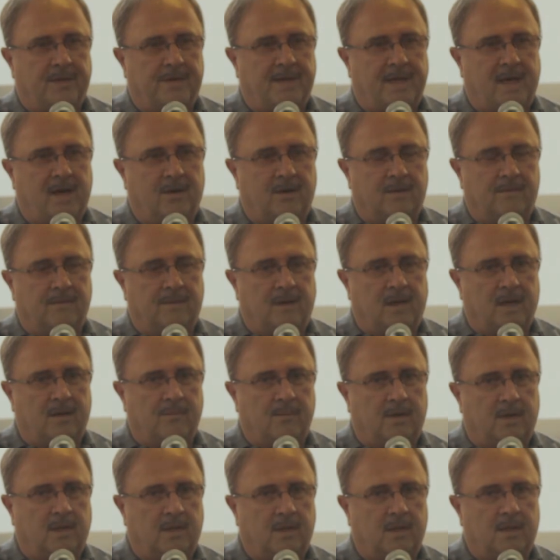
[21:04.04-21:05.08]
town of
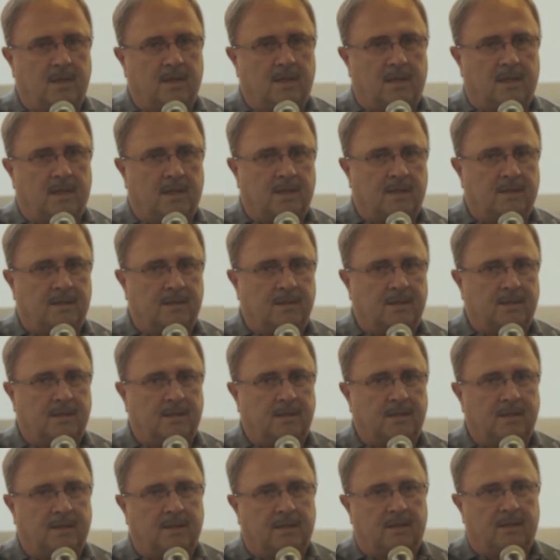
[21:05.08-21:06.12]
Vinemont, and
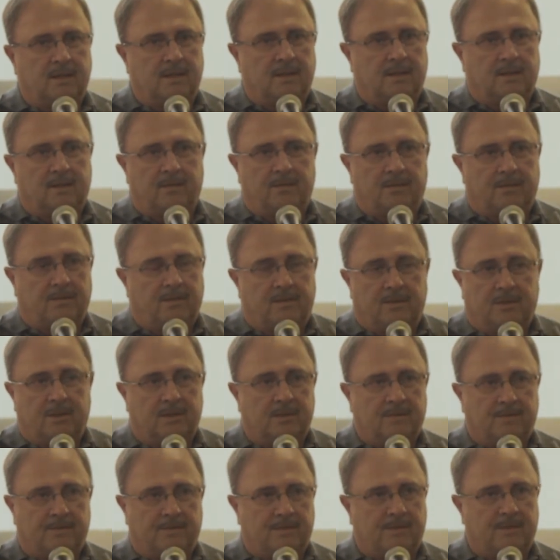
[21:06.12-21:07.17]

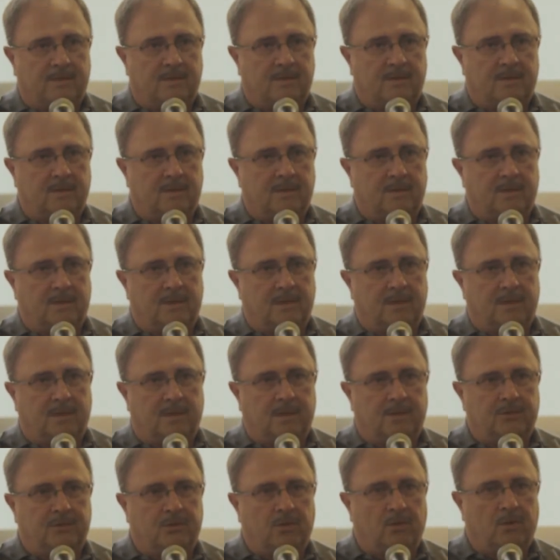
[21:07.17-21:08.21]
just
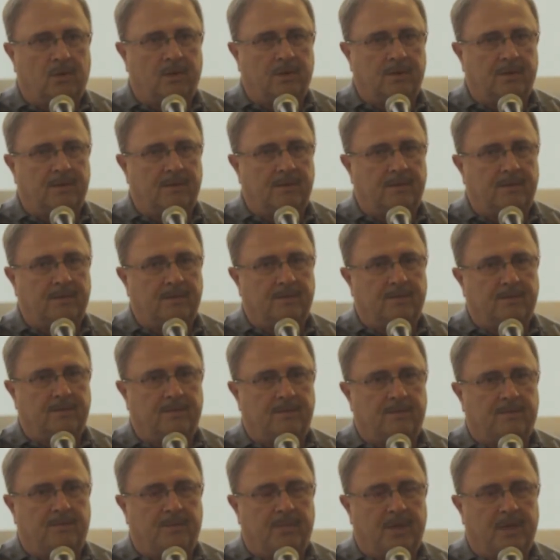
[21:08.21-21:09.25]
enjoy
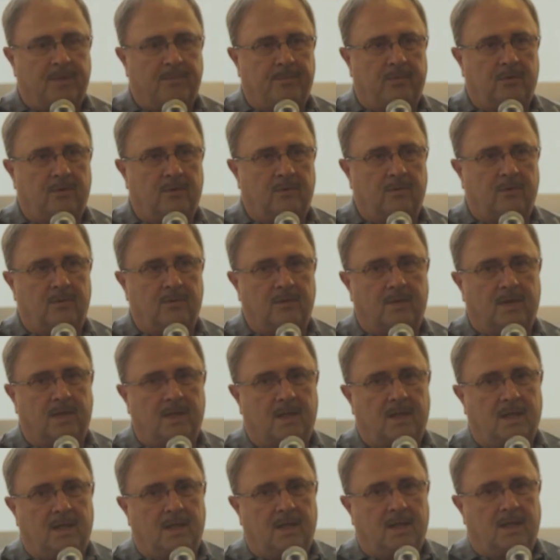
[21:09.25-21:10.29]
people
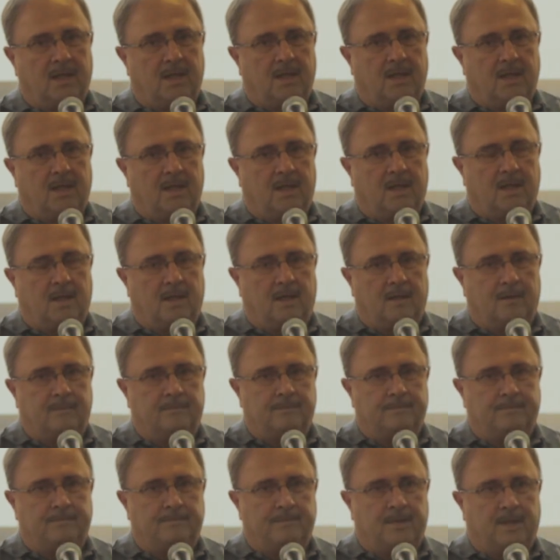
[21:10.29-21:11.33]

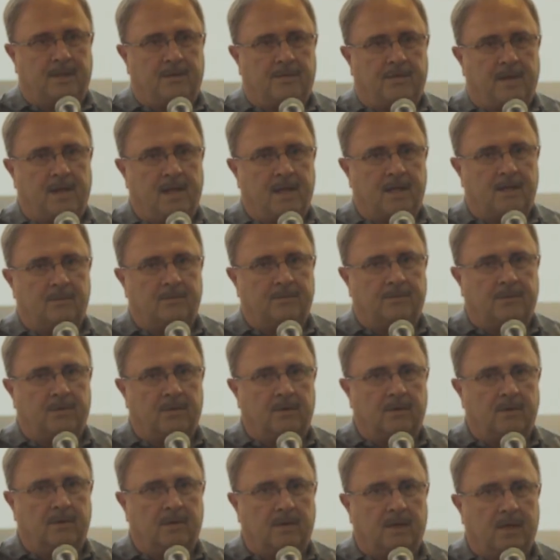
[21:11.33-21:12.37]
and thank them
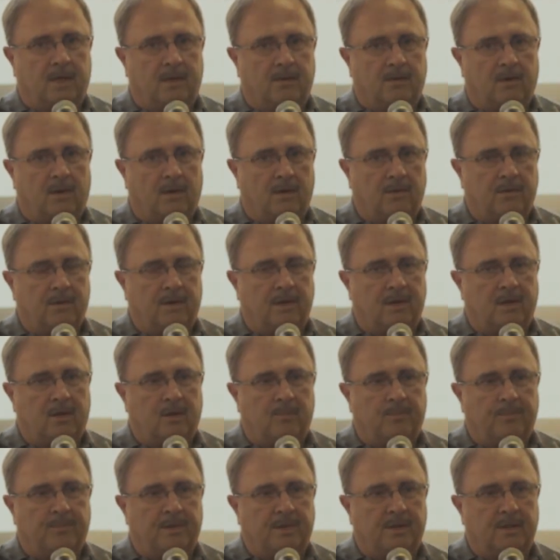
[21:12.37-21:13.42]
for all the
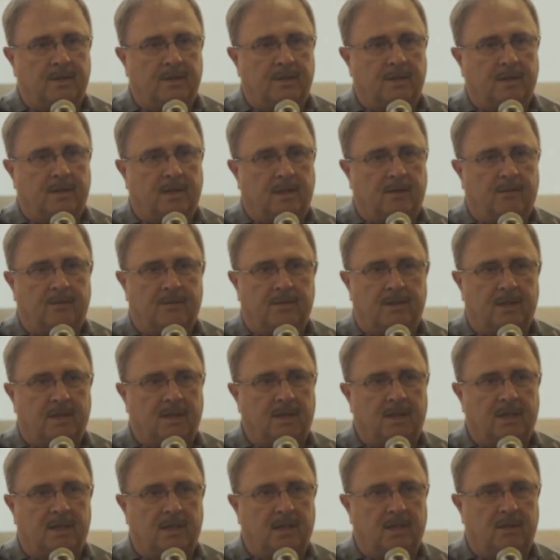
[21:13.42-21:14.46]
help and everything
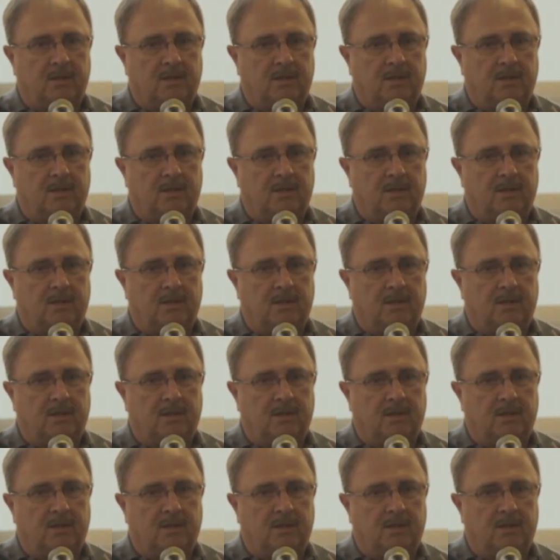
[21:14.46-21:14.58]
I can